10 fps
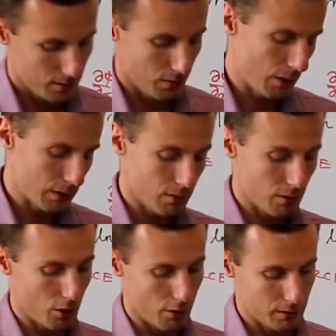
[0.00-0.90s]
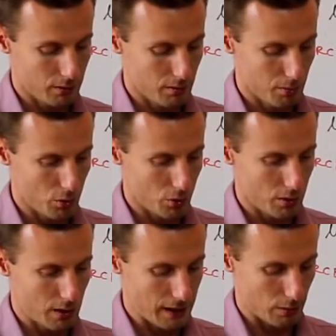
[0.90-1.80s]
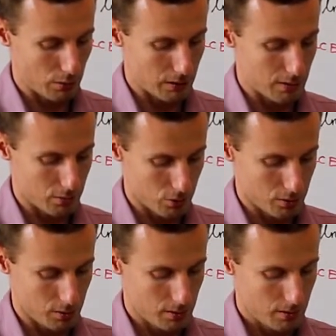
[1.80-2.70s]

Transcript: or to the more accurate solution.